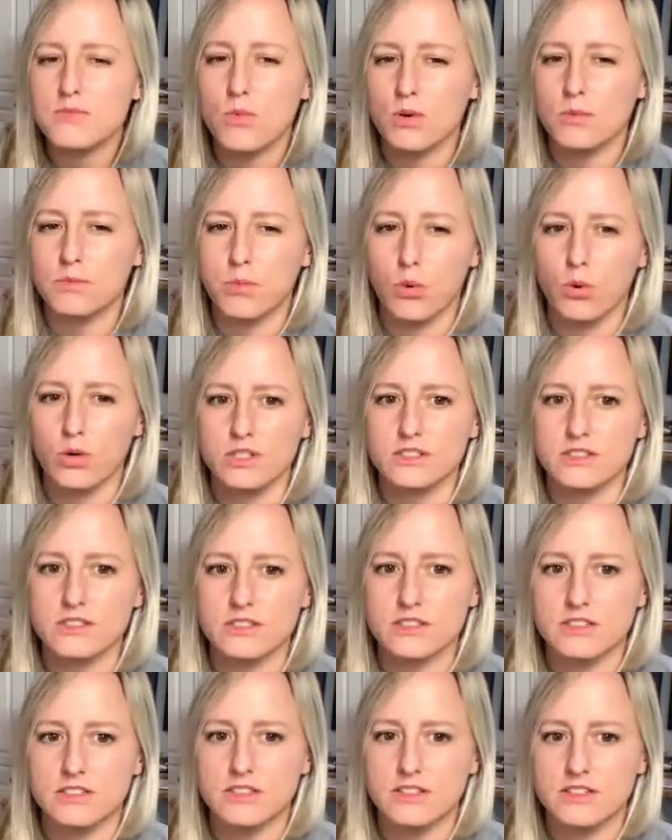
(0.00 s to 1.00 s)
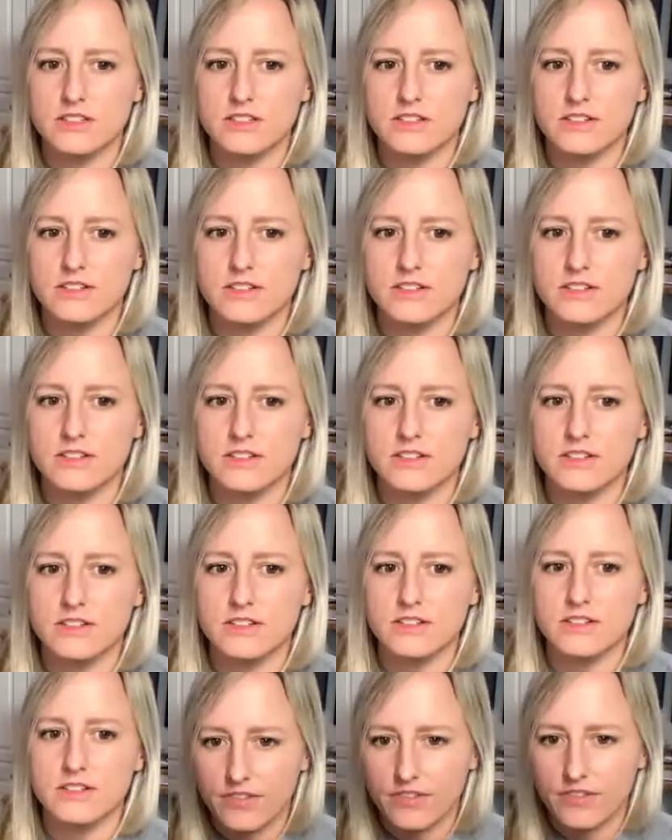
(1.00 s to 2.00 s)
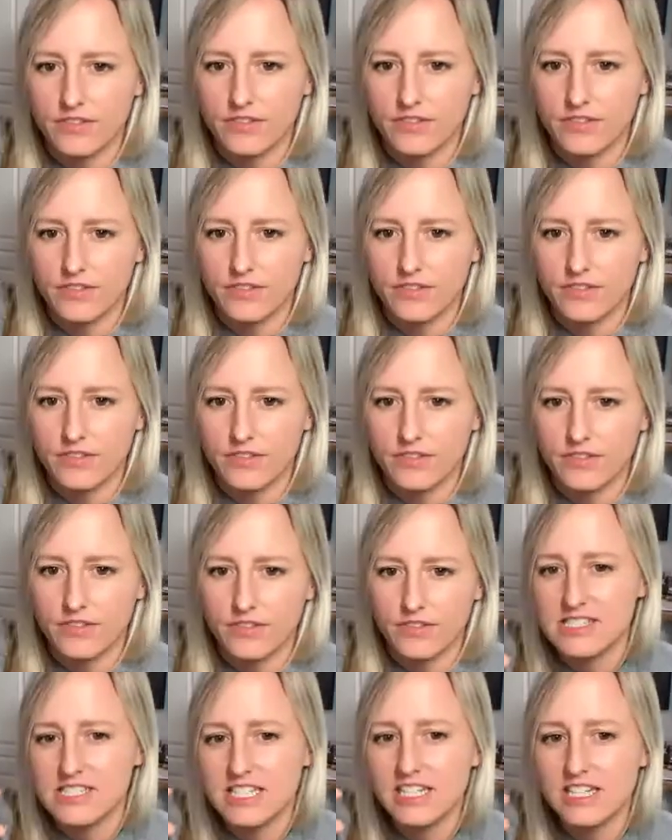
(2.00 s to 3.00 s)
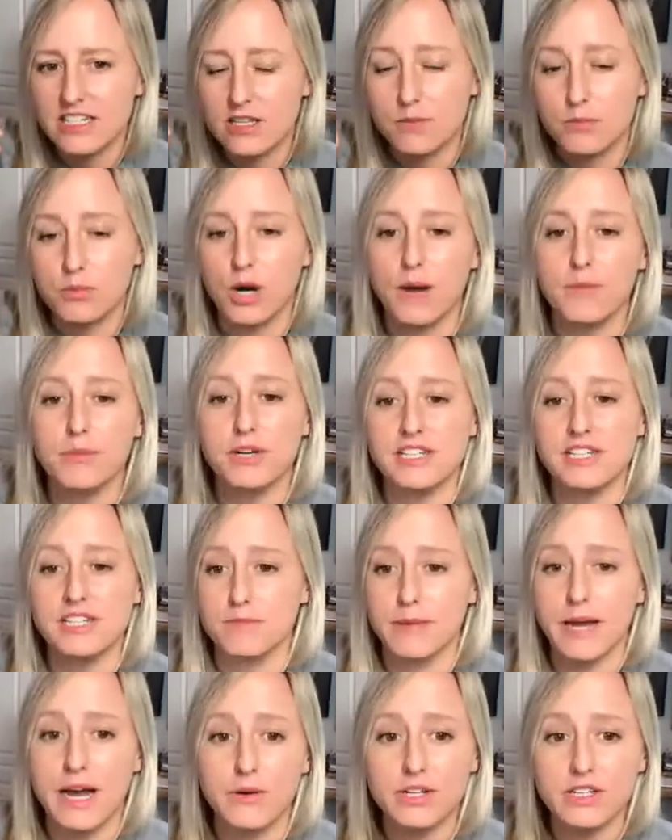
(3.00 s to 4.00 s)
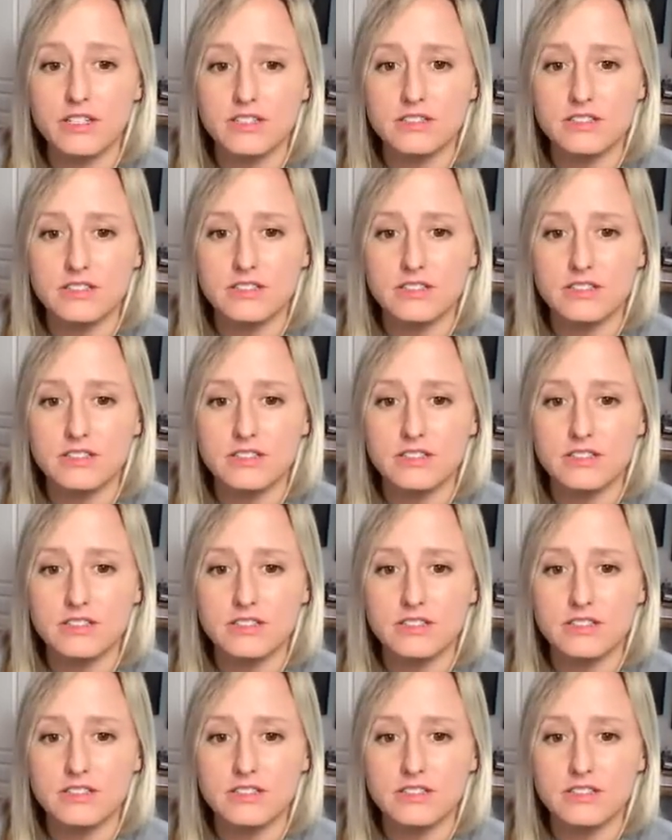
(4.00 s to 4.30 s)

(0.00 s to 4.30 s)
important? The actual entity and the properties about it,